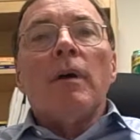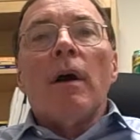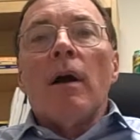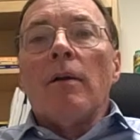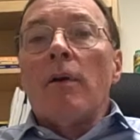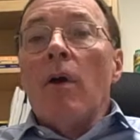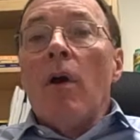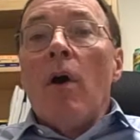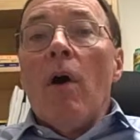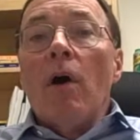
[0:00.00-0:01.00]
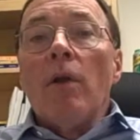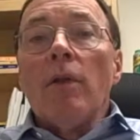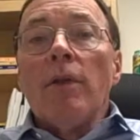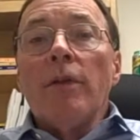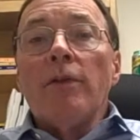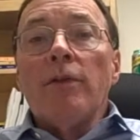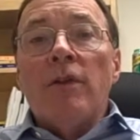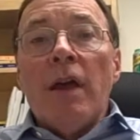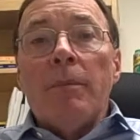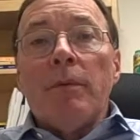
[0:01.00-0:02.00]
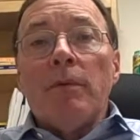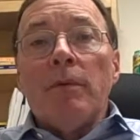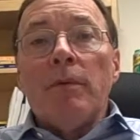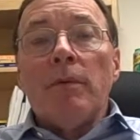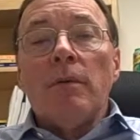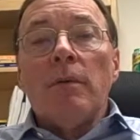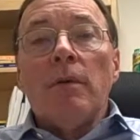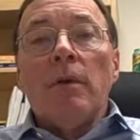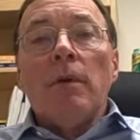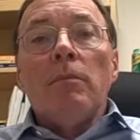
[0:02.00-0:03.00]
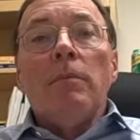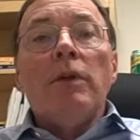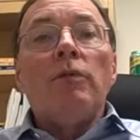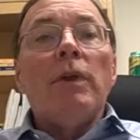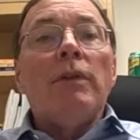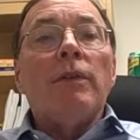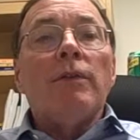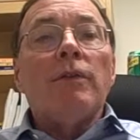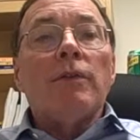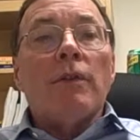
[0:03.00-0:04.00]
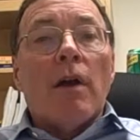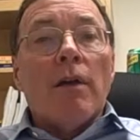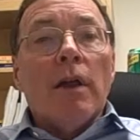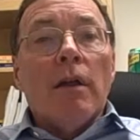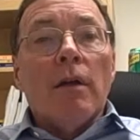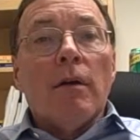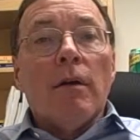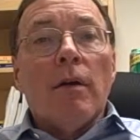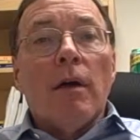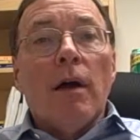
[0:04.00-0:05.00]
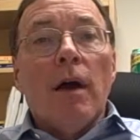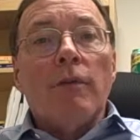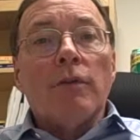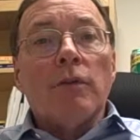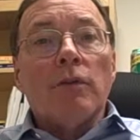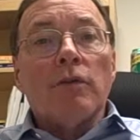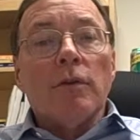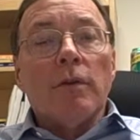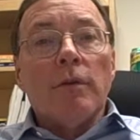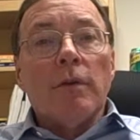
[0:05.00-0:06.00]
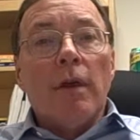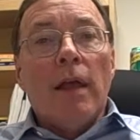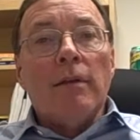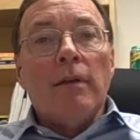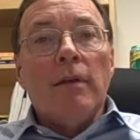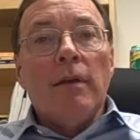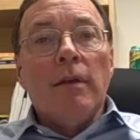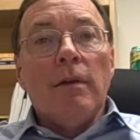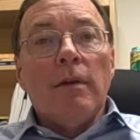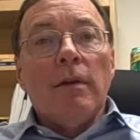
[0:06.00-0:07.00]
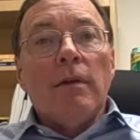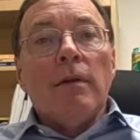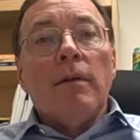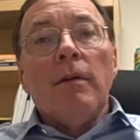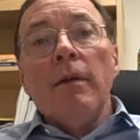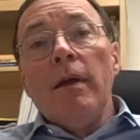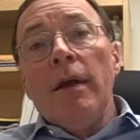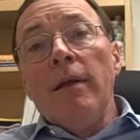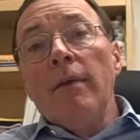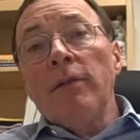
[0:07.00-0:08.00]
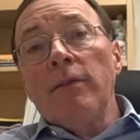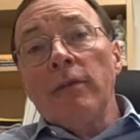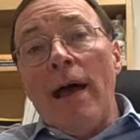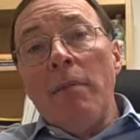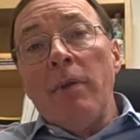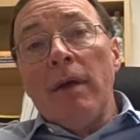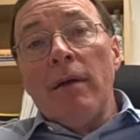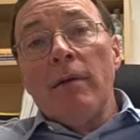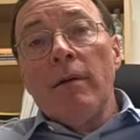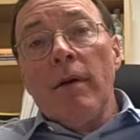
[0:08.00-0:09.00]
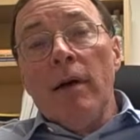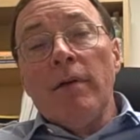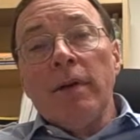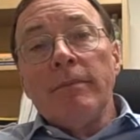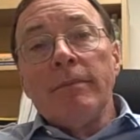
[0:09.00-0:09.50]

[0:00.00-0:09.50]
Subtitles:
are all the steps between the starting of a social entity and the stopping of it.